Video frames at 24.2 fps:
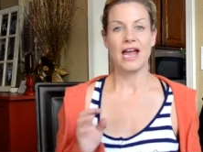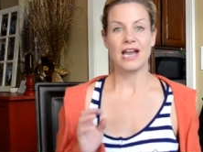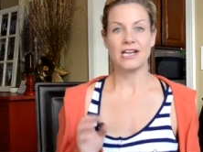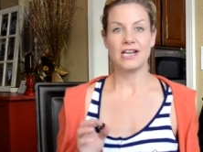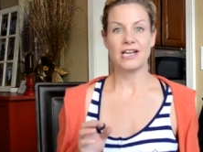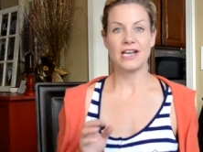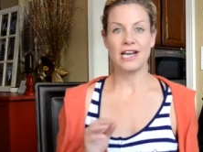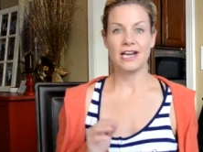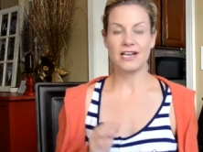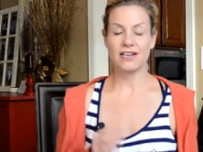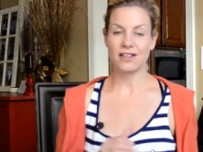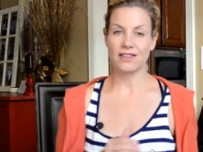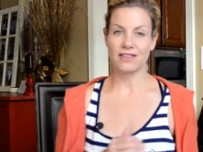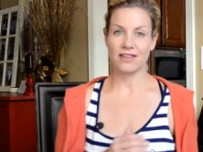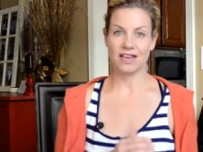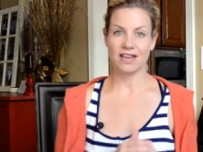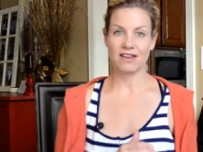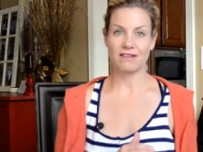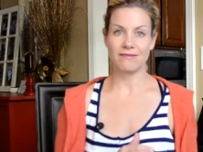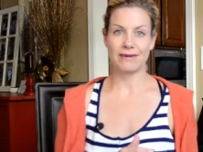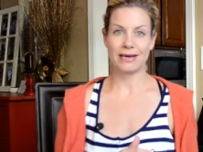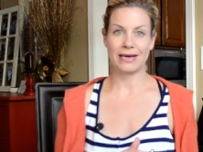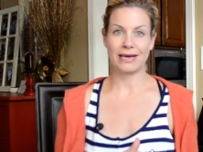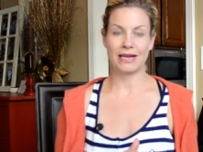And you need to think
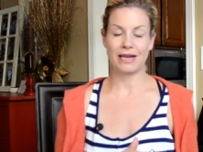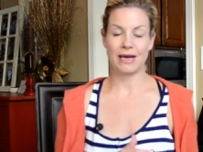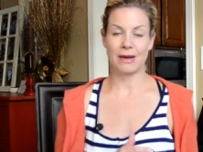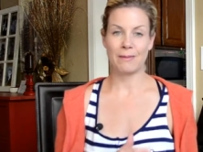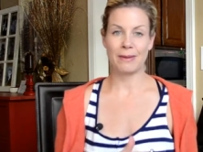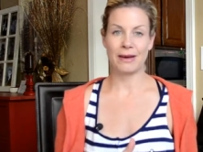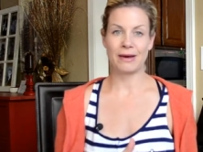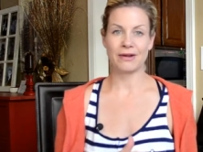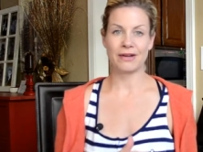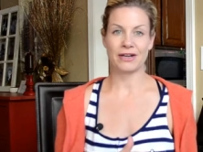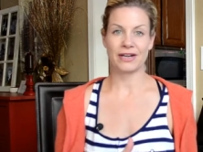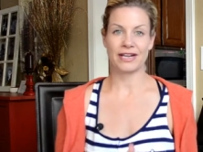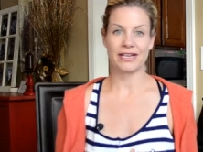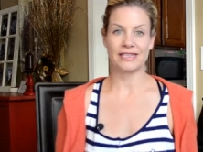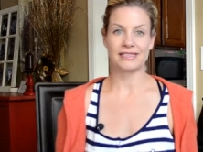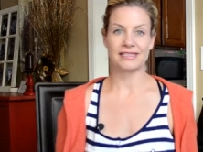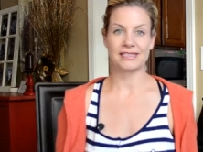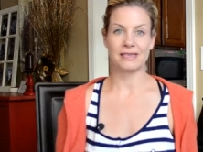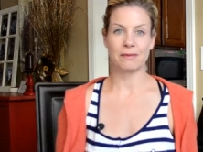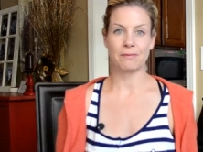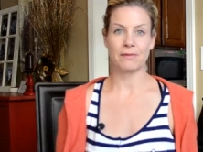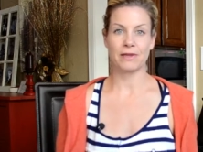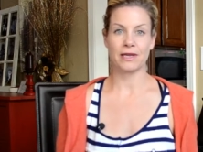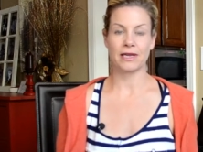about it as
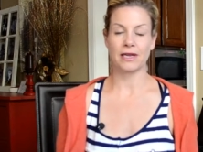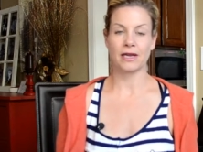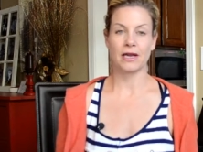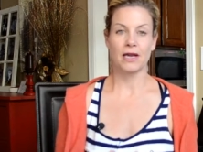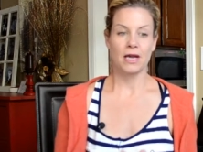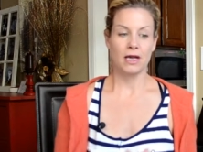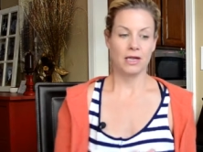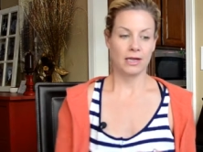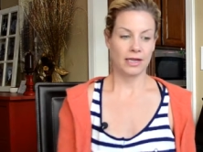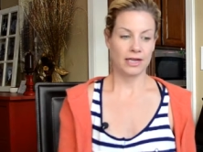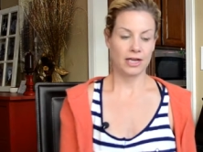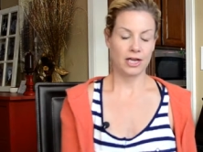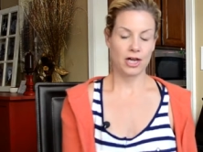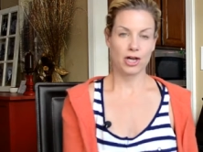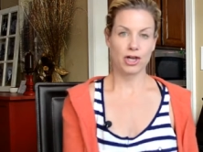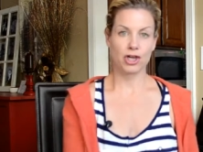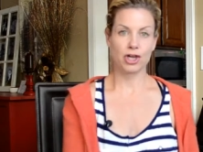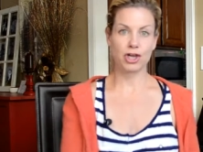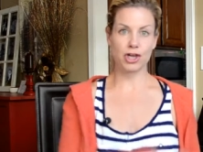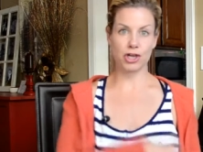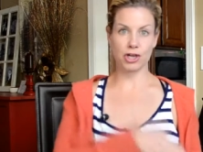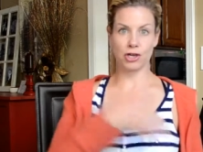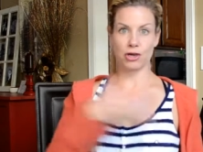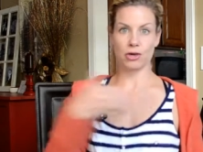something like a
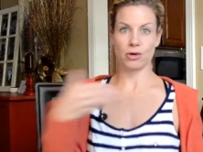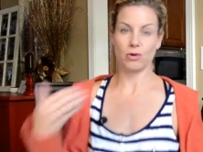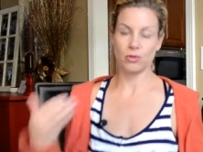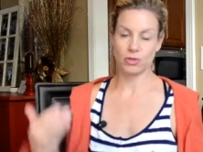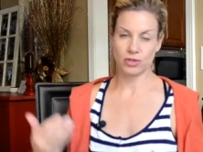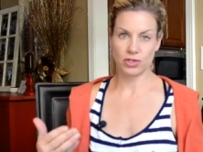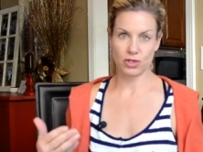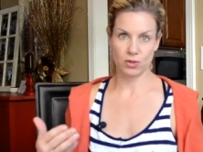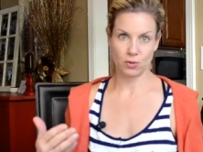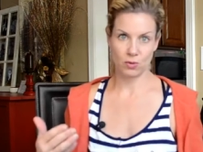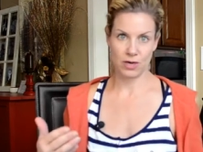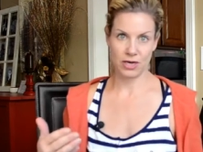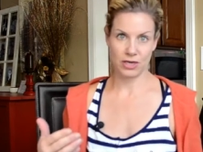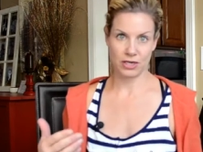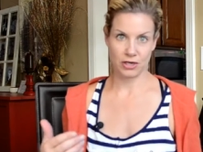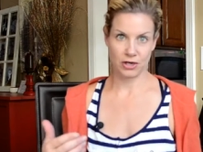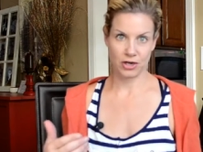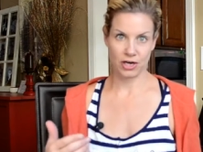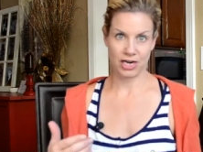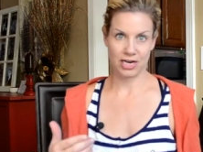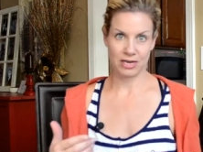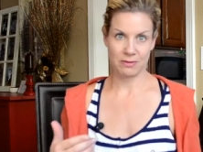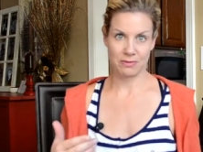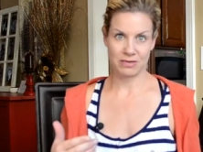cue to what you're
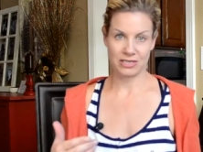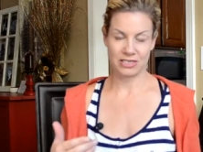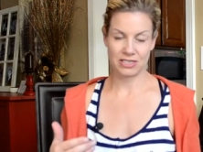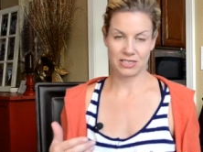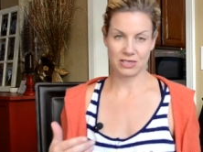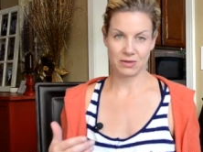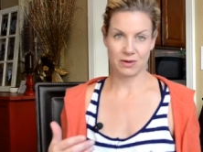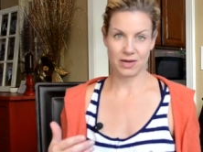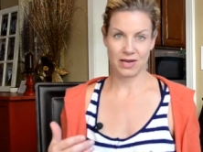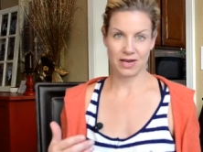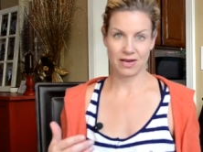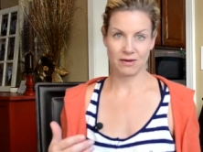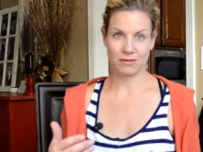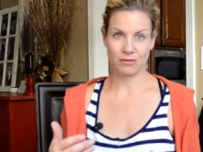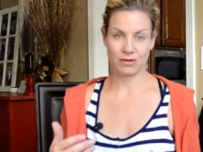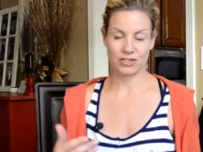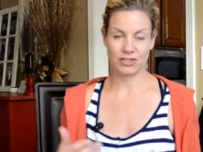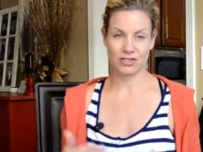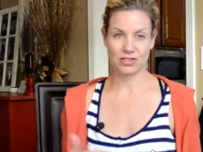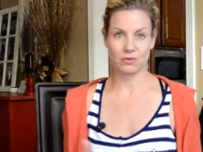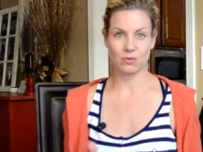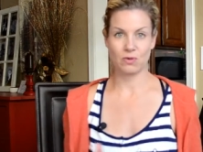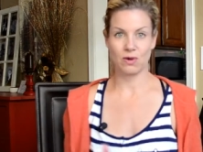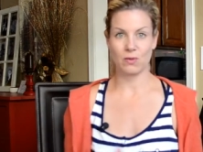going to be doing,
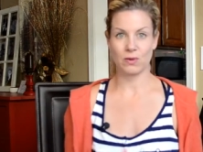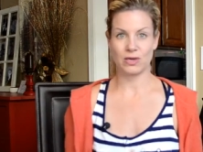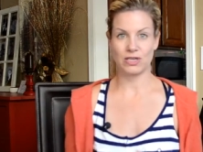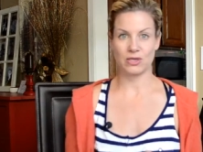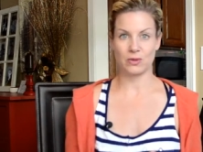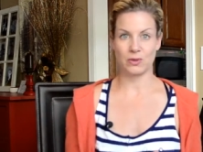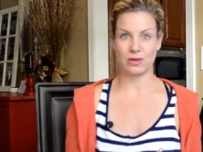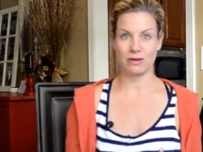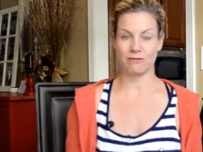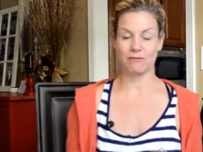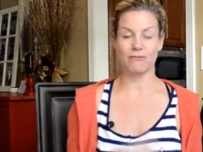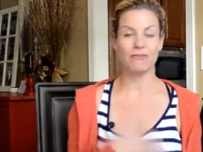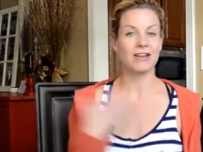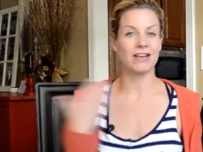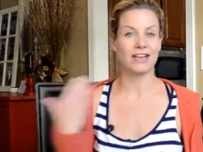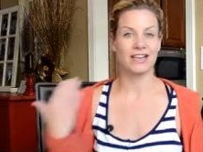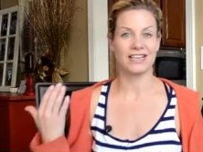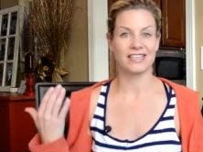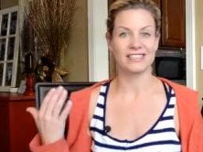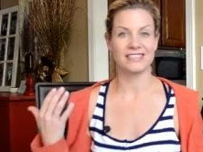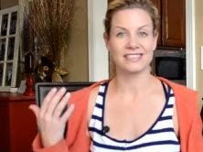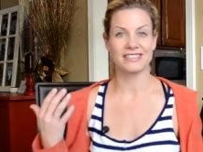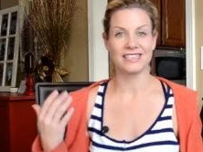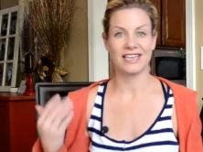which is what we do in
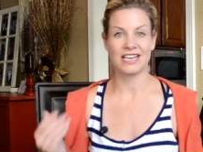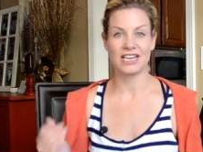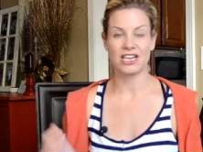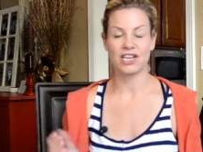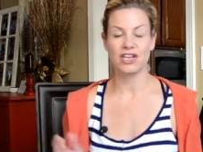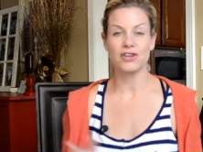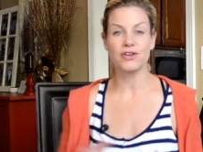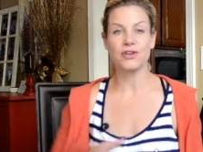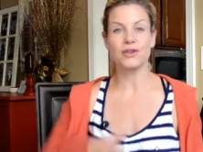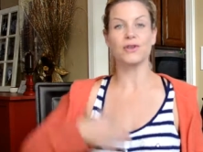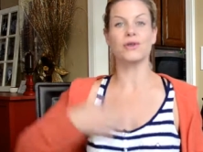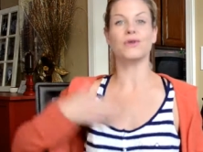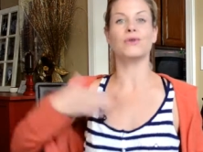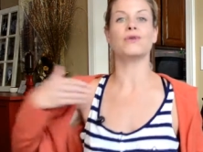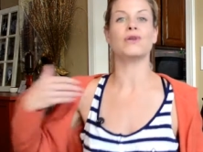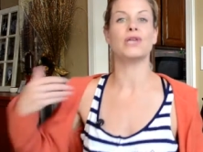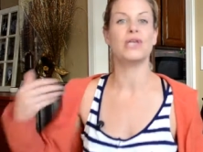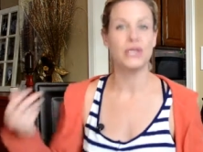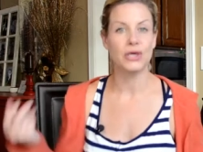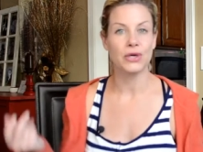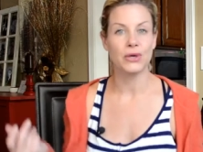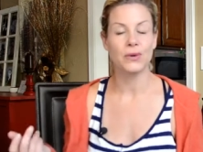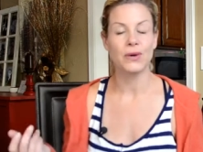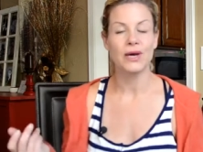fitness. I cue
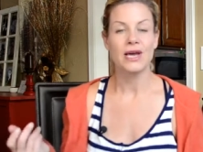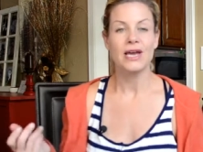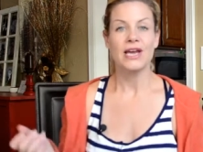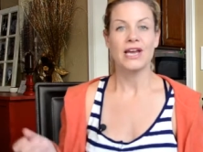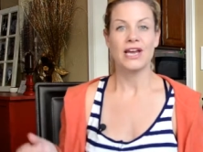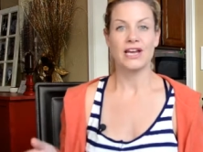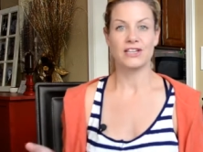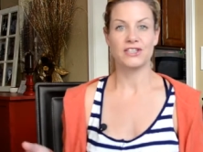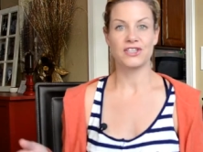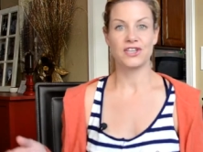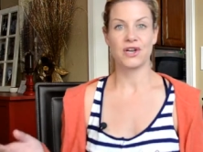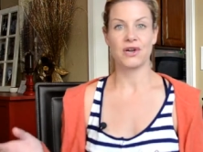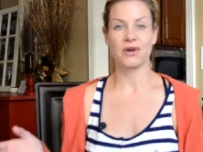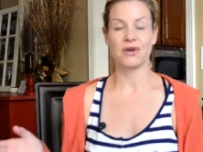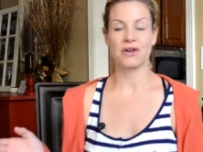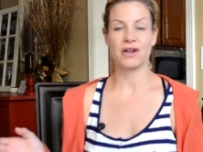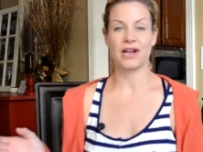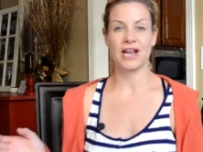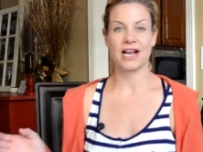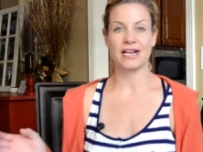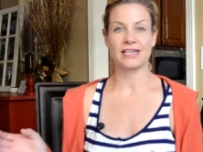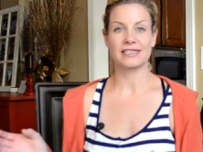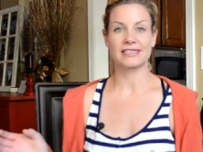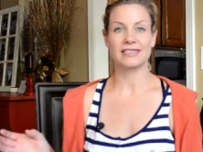you into your
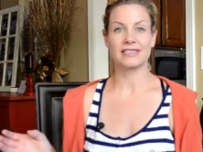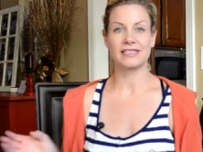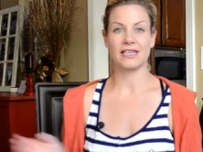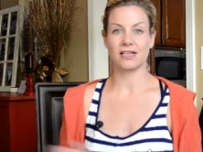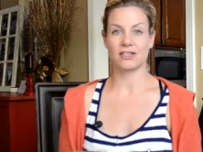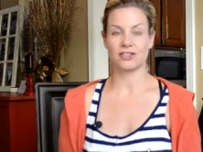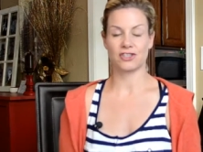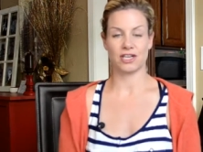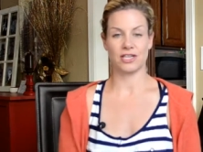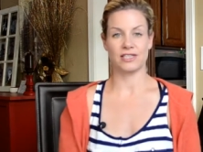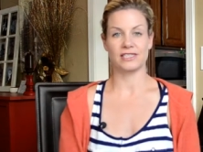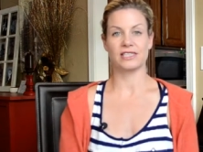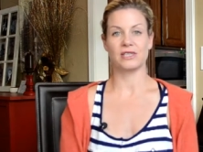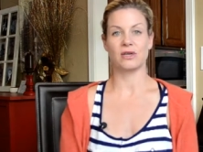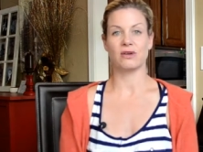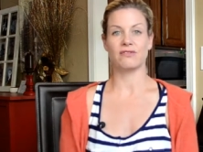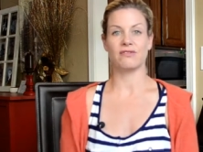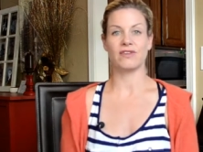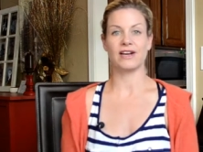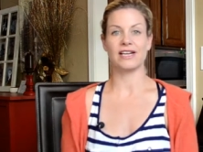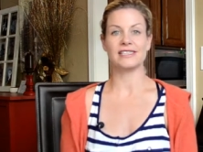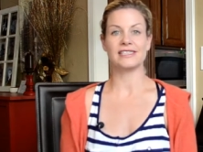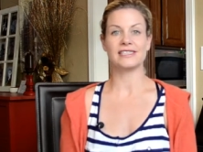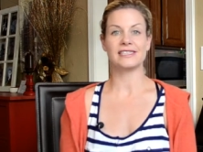next section. So
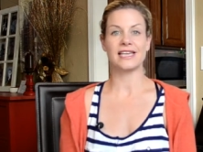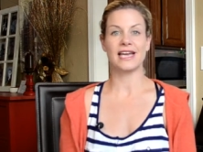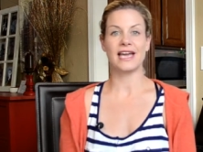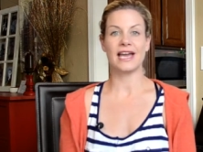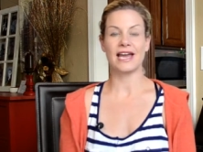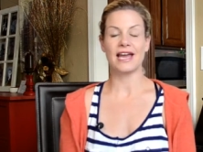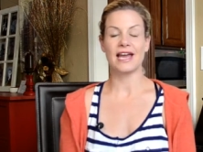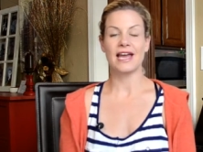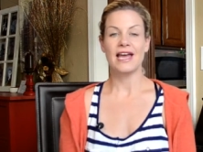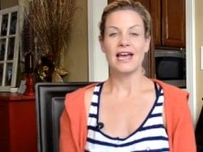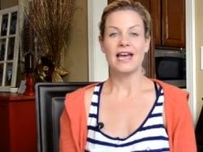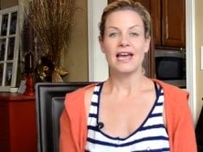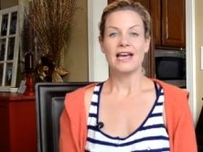if I say,